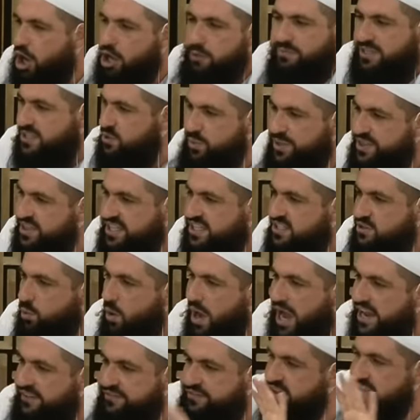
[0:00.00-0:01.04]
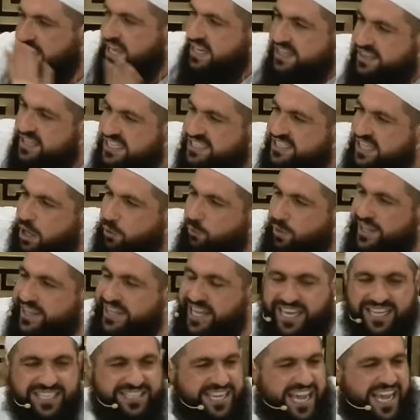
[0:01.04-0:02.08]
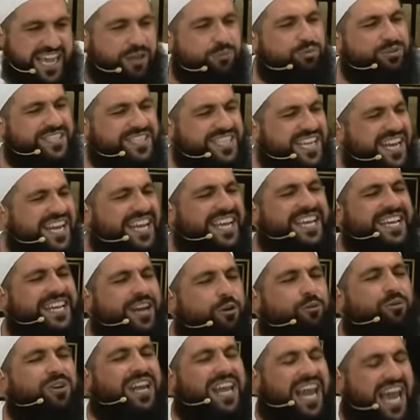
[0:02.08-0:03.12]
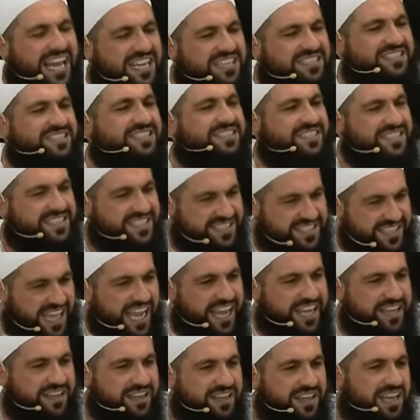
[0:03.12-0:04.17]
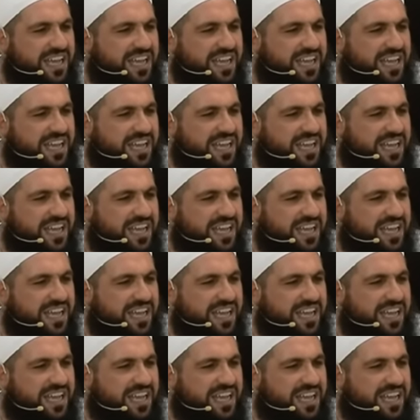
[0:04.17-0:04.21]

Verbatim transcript: he's with his wife, there's no one there. So he was sitting in a relaxed state.